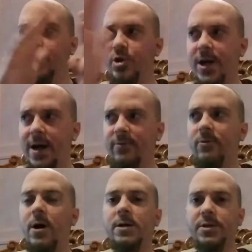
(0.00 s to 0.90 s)
Jack
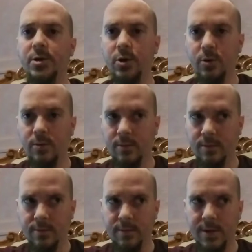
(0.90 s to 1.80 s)
Frost,
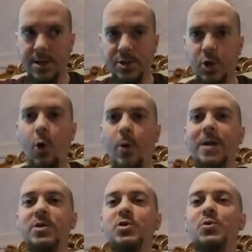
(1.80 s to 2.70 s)
he's
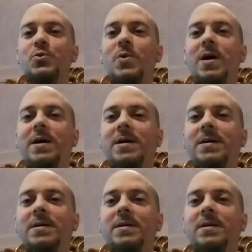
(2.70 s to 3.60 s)
going to uh,
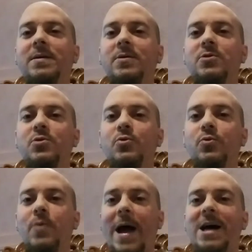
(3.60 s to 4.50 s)

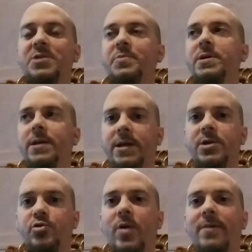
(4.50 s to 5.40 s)
to Aspen, like
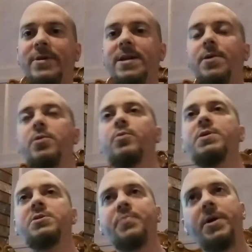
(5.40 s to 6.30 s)
he's driving down there
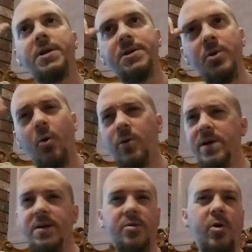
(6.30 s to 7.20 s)
with his buddies,
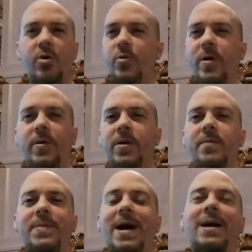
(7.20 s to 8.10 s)
only to turn around and
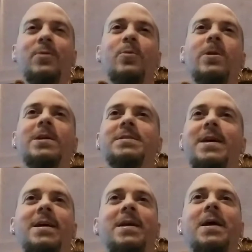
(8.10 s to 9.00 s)
come back and realize that